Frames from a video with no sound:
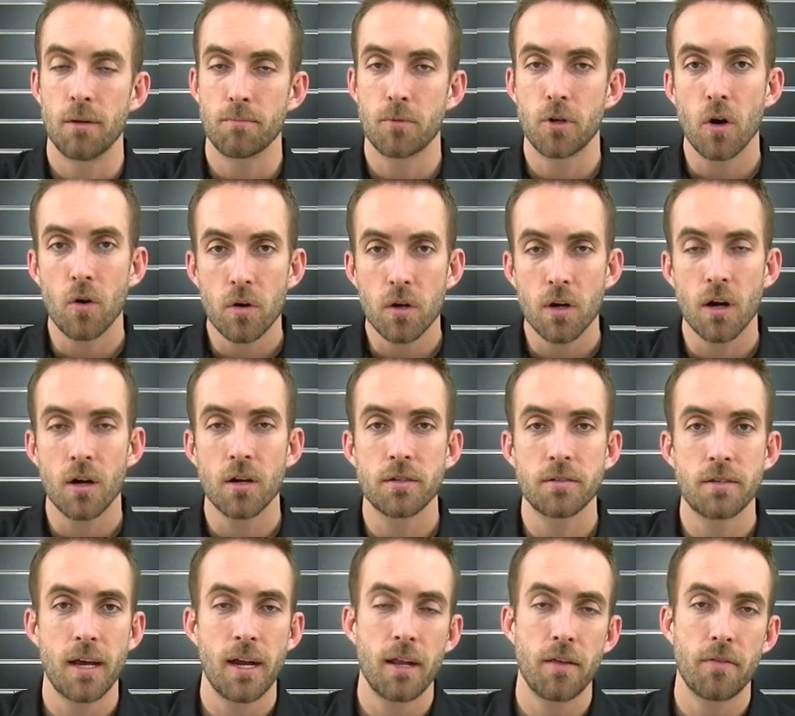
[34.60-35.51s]

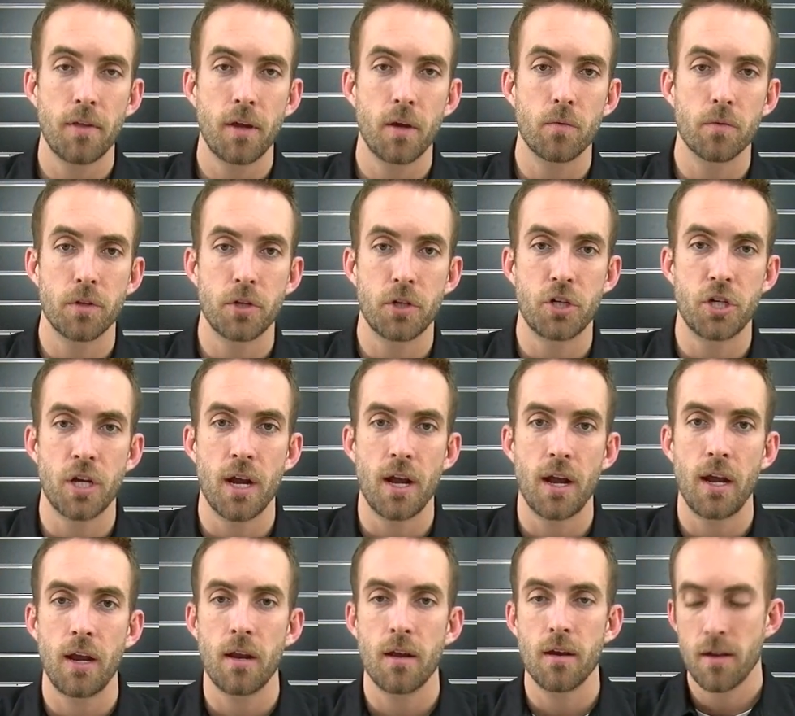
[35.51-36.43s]
go-karts, anything with a
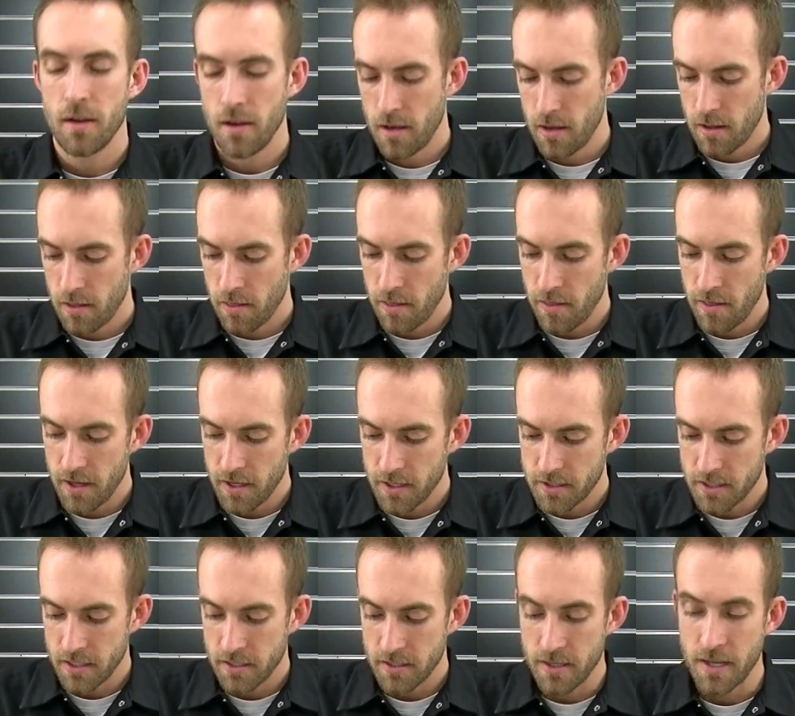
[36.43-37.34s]
chain.
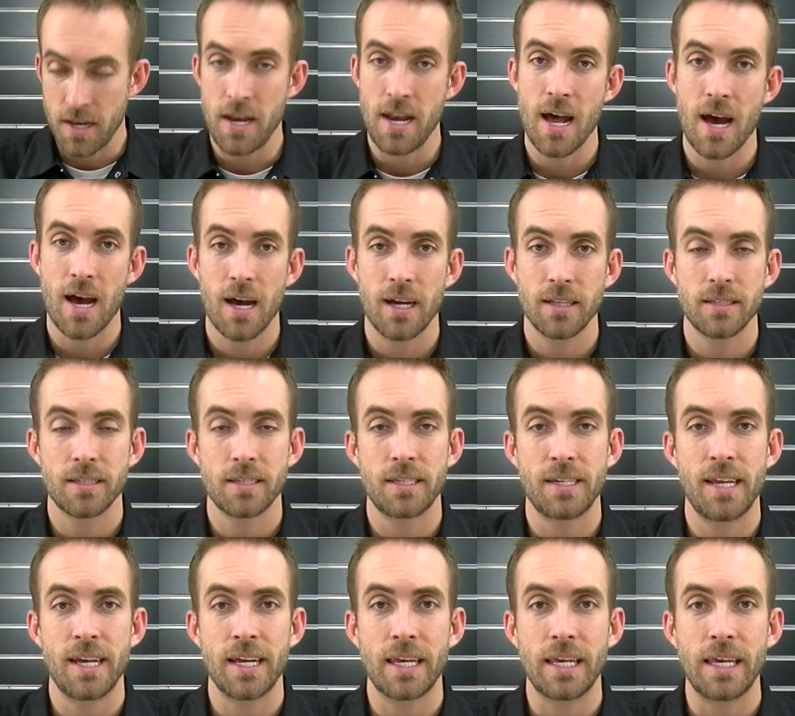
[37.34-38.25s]
This is the
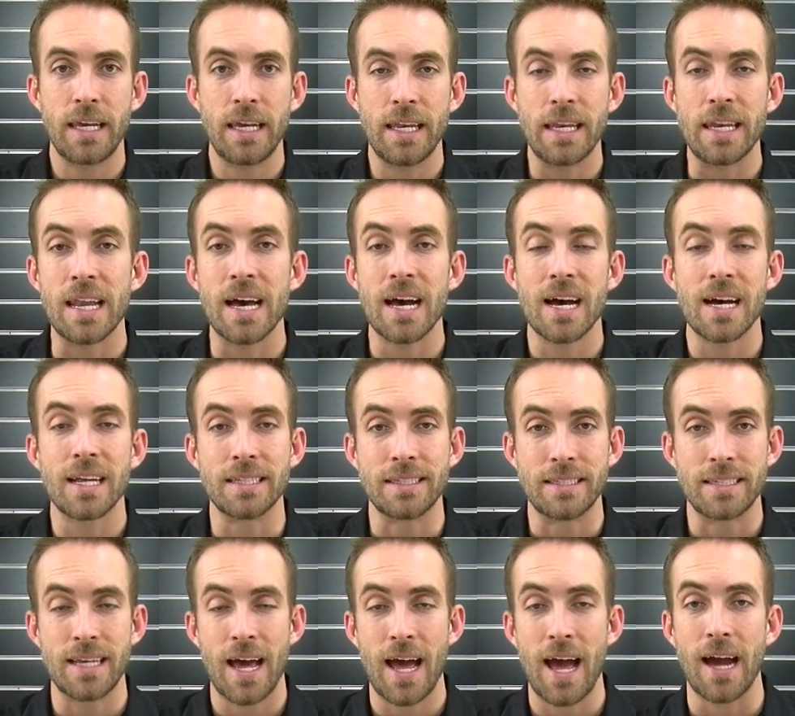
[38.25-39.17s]
non-sticky,
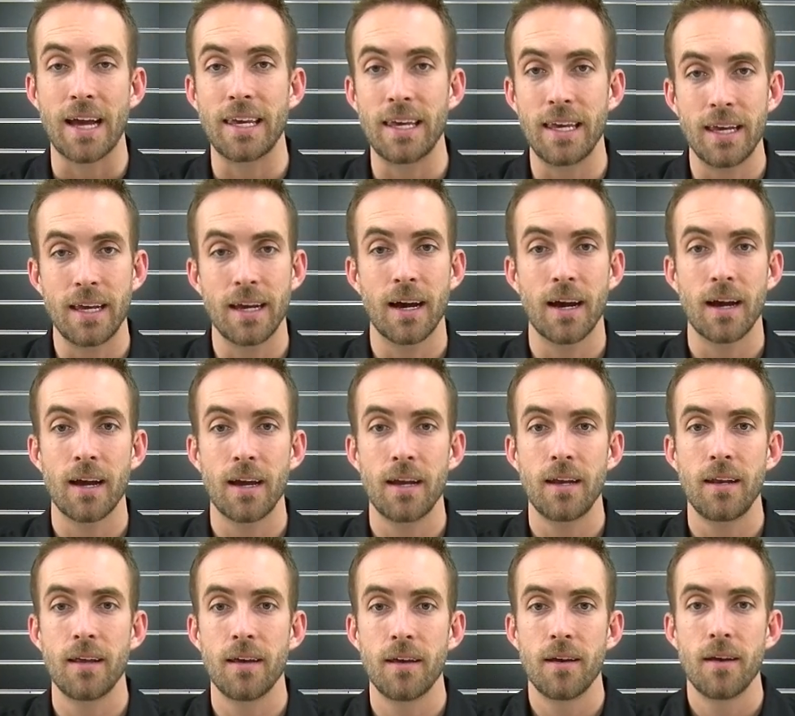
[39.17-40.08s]
non-tacky
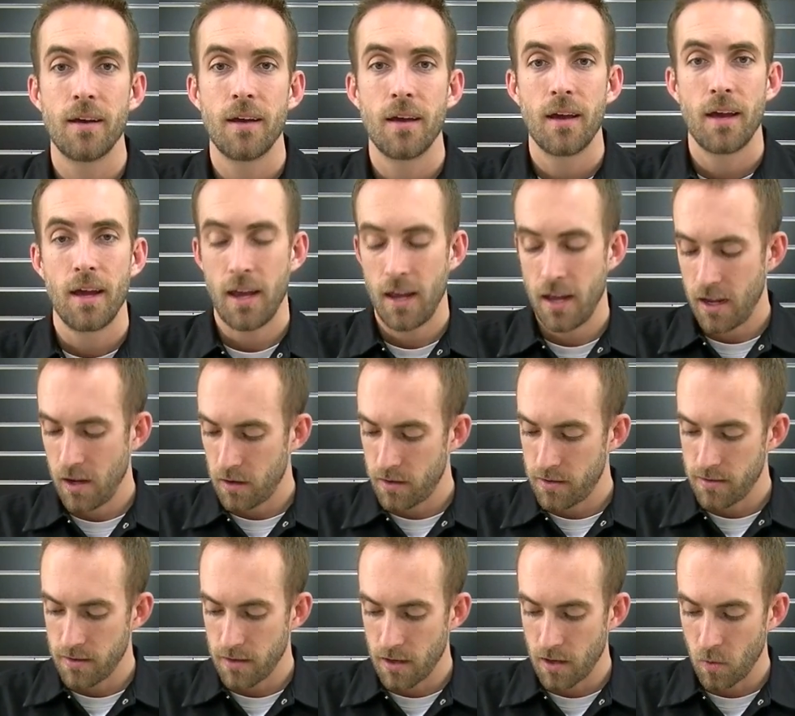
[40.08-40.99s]
kind.
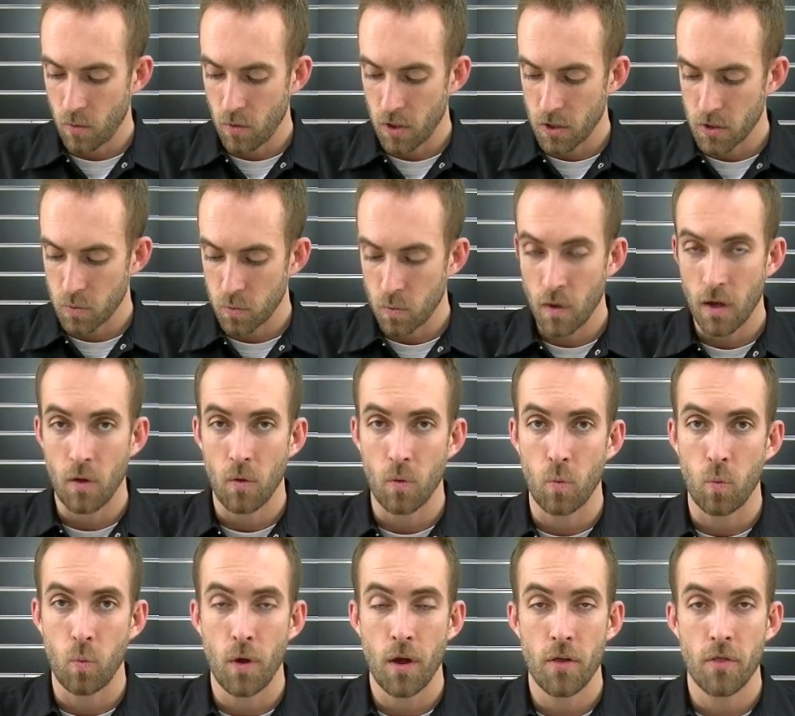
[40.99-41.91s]
It works well
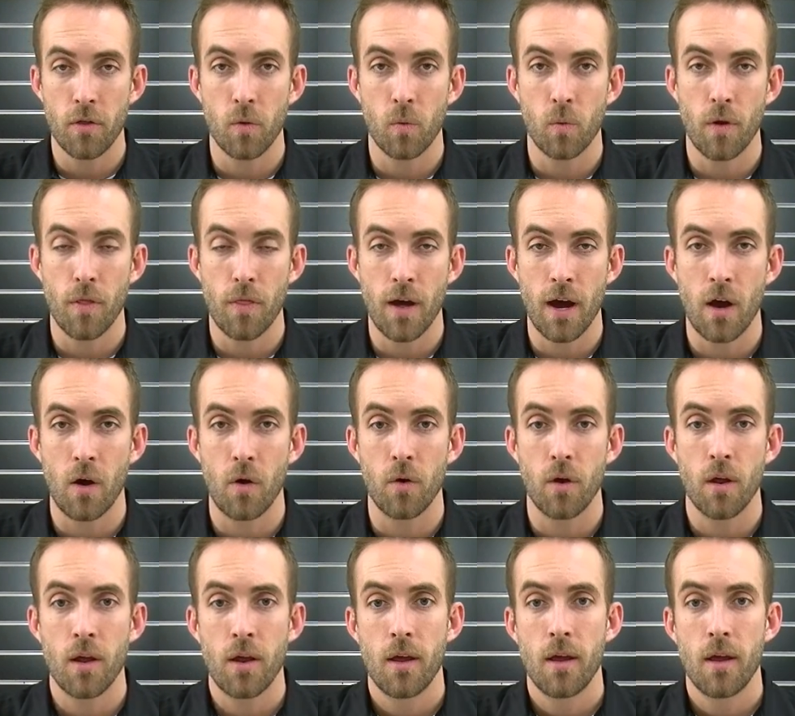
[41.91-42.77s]
with or without